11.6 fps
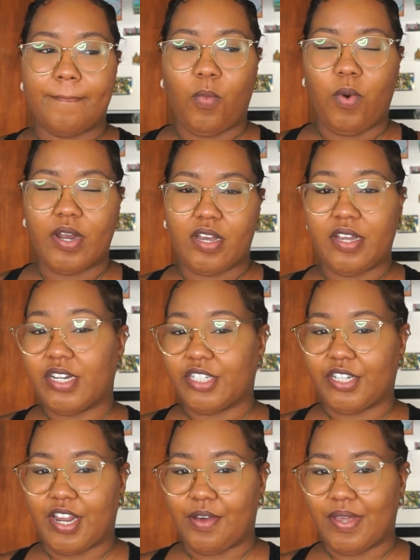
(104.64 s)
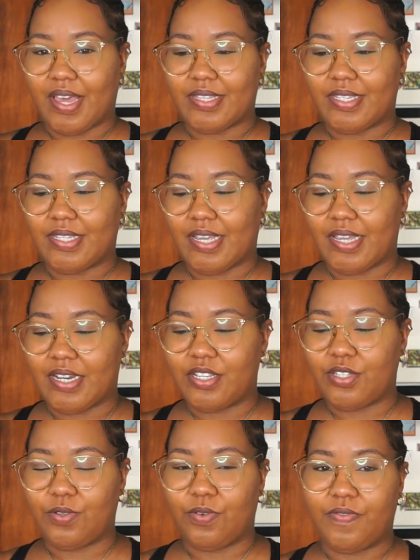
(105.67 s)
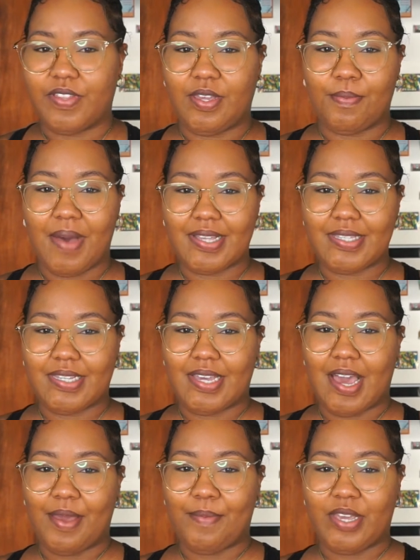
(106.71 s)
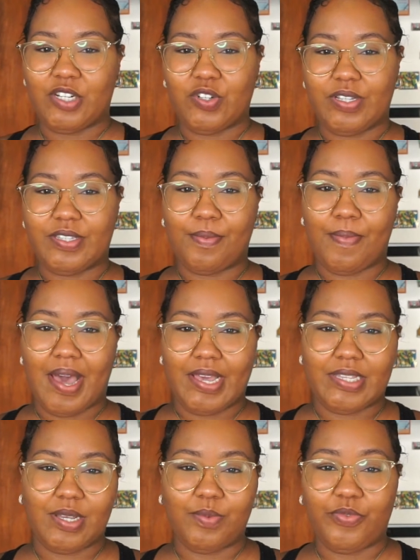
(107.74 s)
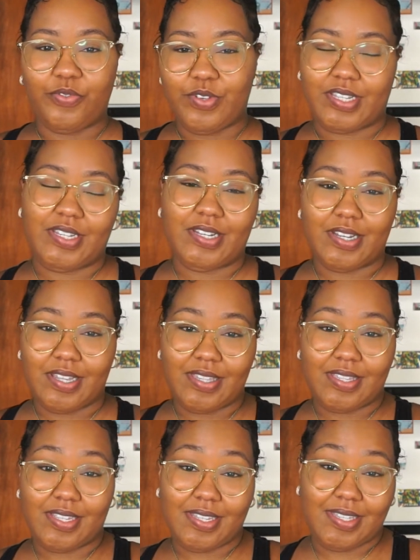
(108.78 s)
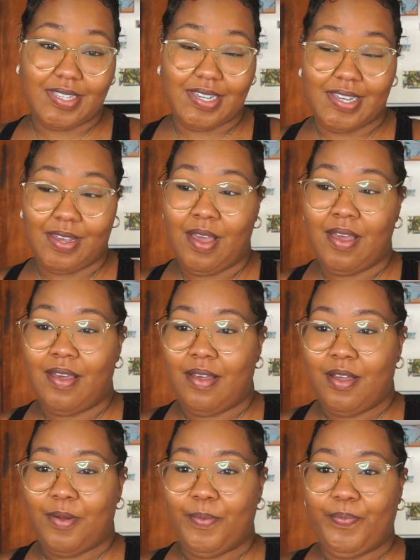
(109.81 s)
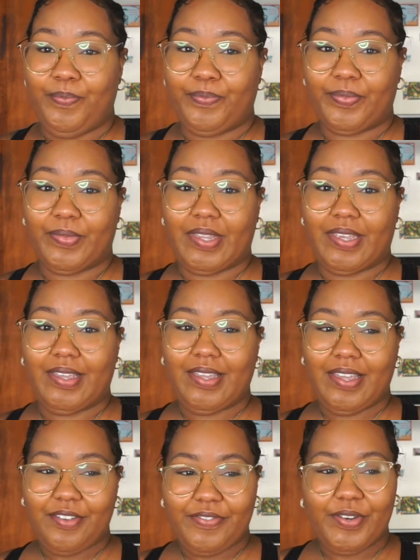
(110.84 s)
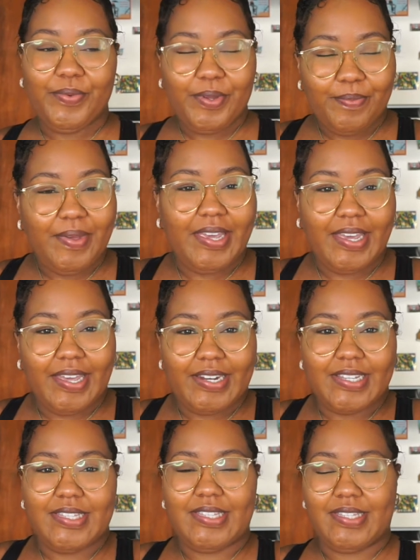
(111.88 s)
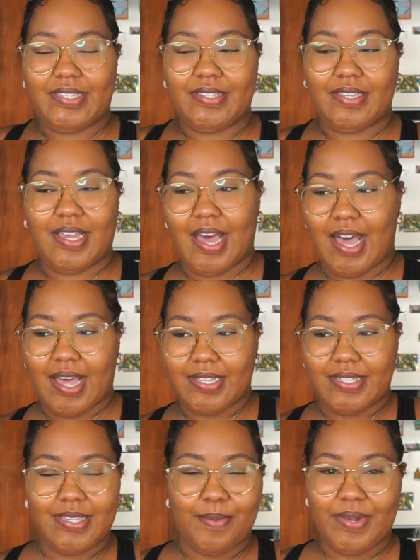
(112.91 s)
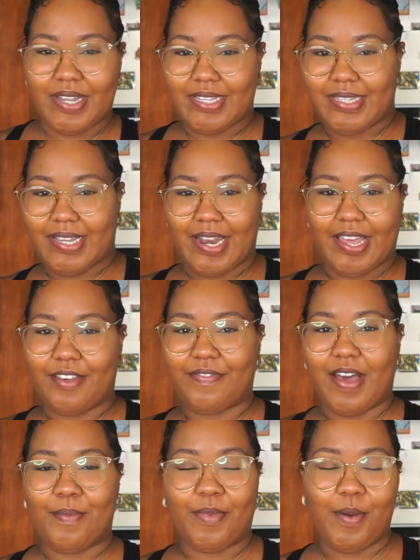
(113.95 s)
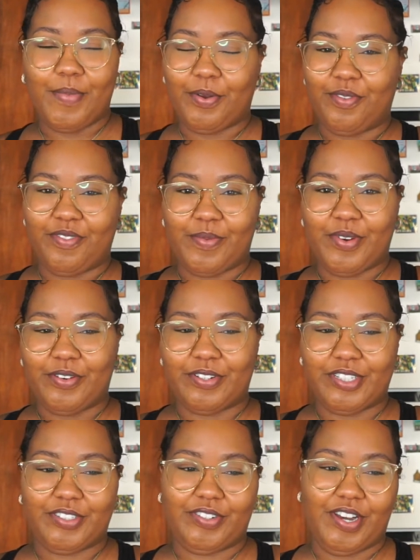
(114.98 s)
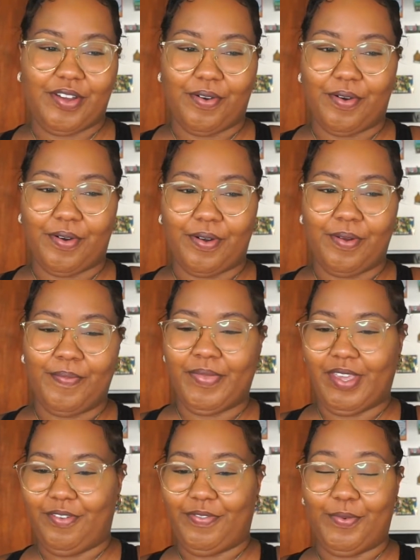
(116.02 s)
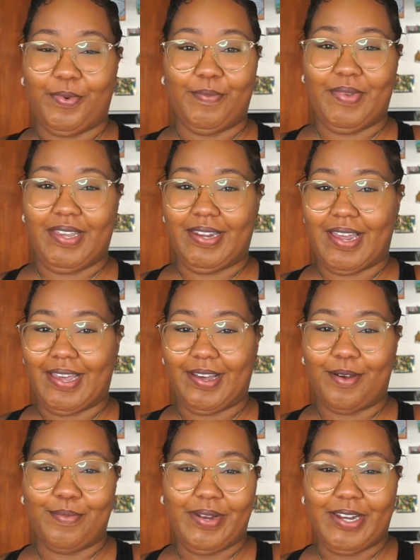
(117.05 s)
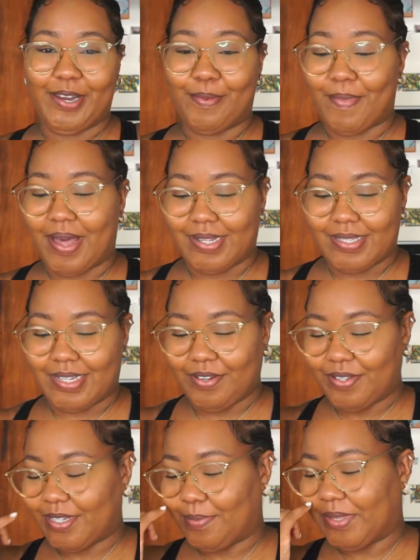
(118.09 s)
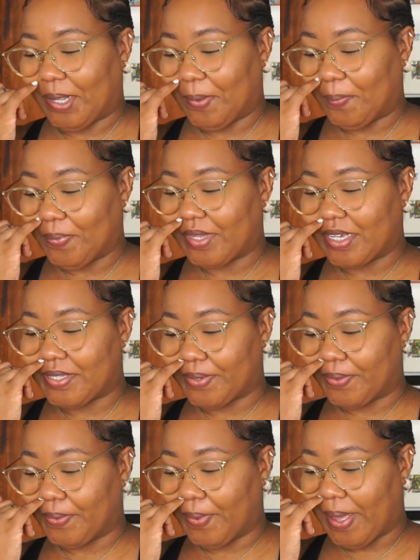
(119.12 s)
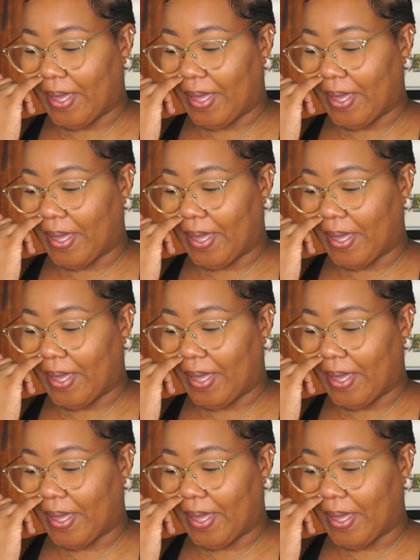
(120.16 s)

what condition I would get it in. So for the Massy, I made sure to buy some frozen goods to see if it would be in its similar state, like if I'm coming home from the grocery, or if it would be like completely melted or something. So